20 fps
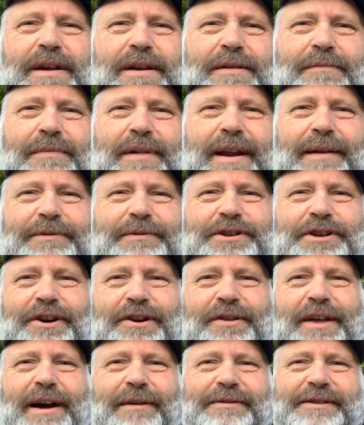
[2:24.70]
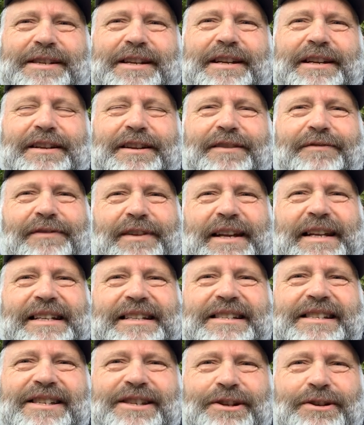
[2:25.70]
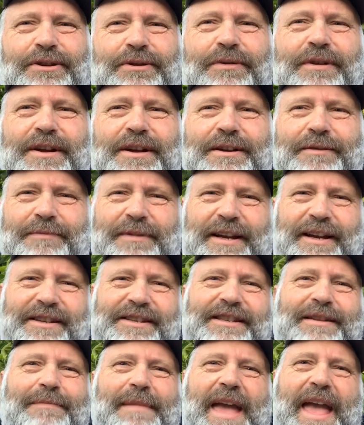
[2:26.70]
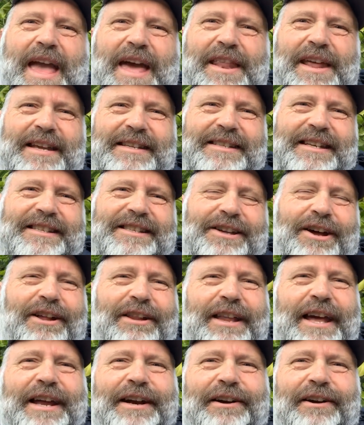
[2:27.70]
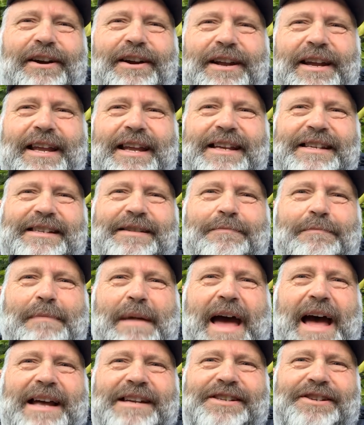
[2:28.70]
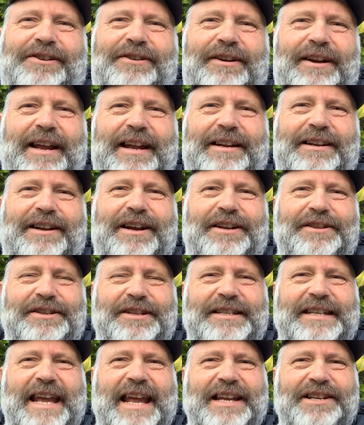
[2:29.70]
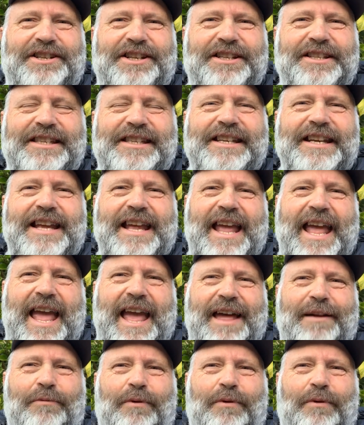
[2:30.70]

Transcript: but I'm sure that was an inconvenience too, because the man, as I saw later, is a master at cutting the tangents. And